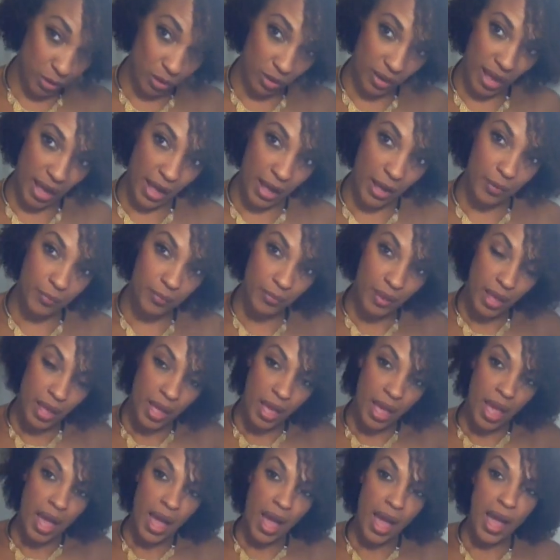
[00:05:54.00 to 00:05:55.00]
all out.
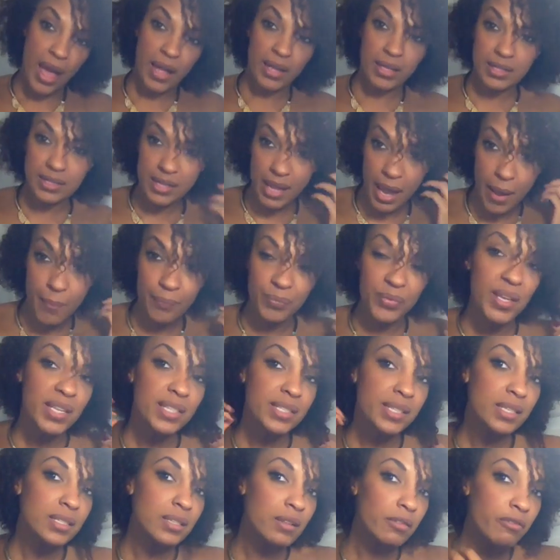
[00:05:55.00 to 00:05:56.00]
And um,
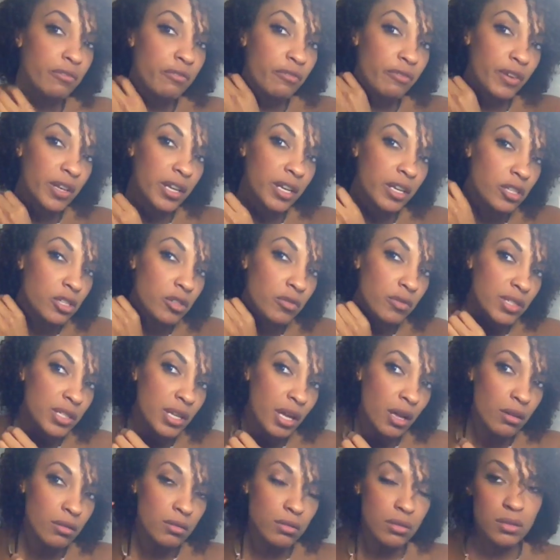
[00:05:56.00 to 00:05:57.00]
this is the finished
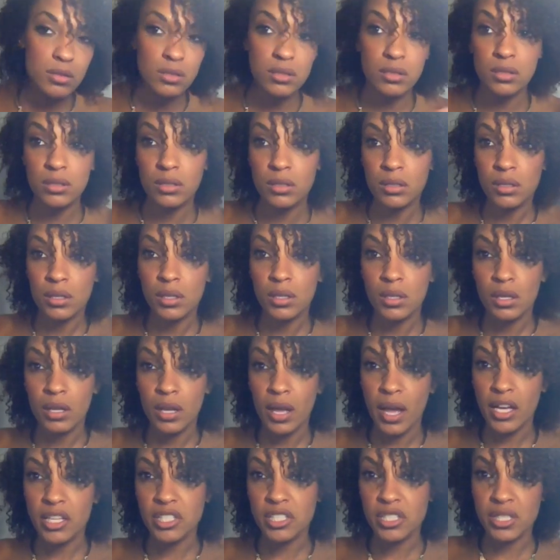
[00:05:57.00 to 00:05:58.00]
results.
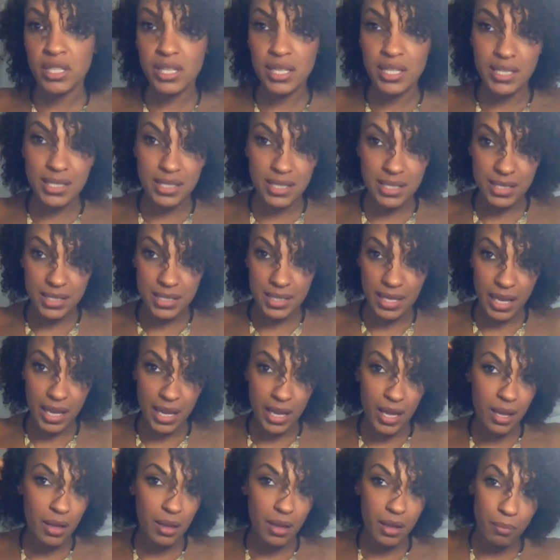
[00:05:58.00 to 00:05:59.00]
As you can
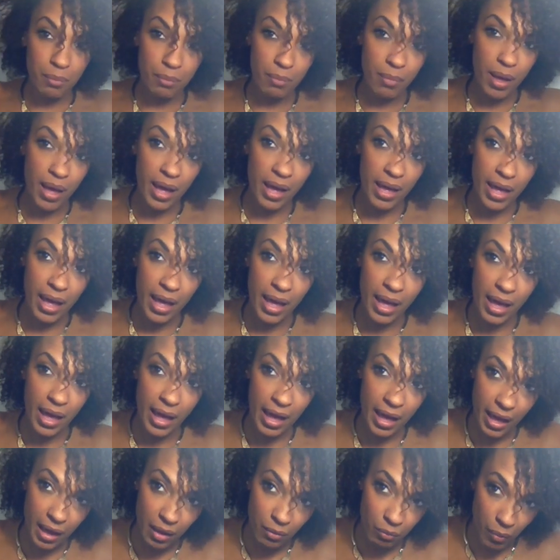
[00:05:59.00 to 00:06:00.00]
see, my
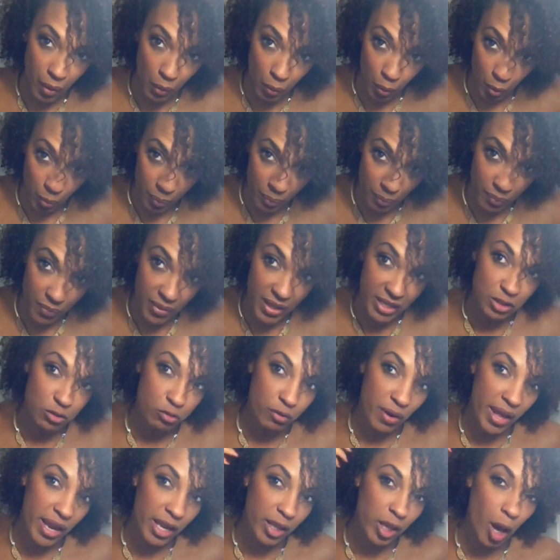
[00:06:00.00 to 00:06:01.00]
hair, well, it's
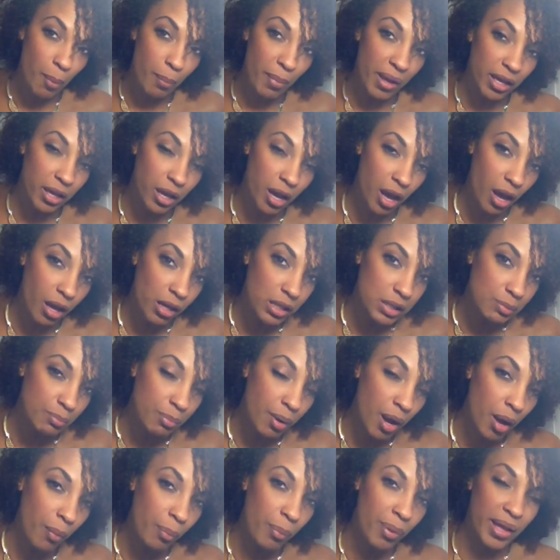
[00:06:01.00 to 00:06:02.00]
really got my curls
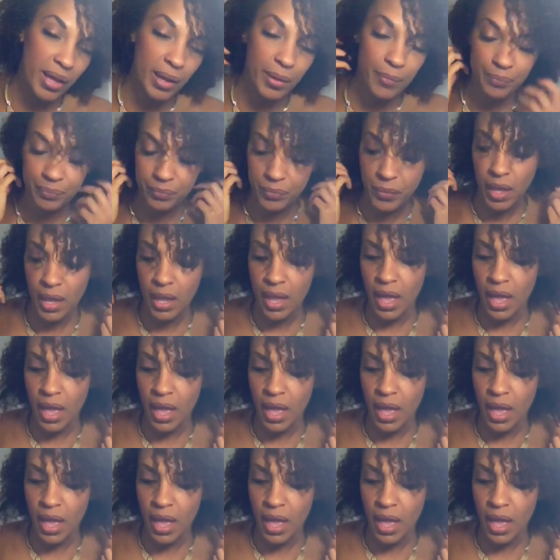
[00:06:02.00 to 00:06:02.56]
popping